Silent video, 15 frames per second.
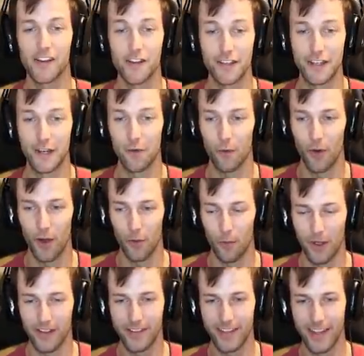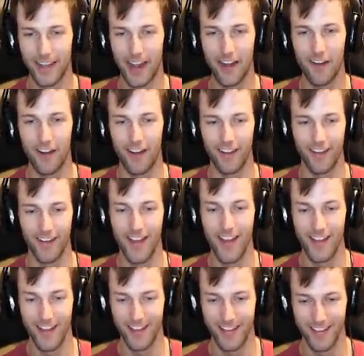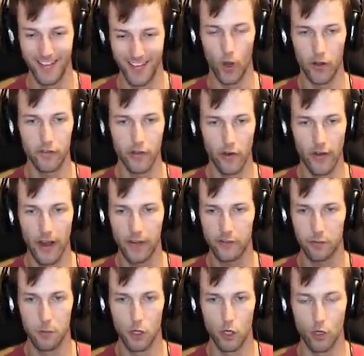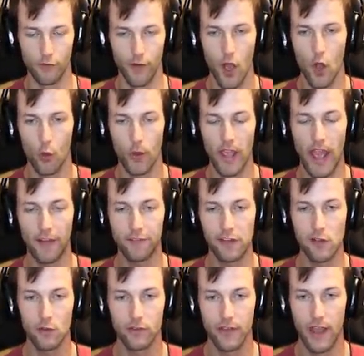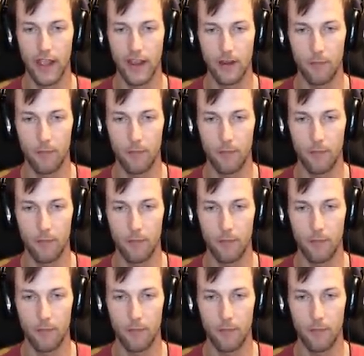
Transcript: I just didn't want to waste the carrot. What is our next move? We have to use the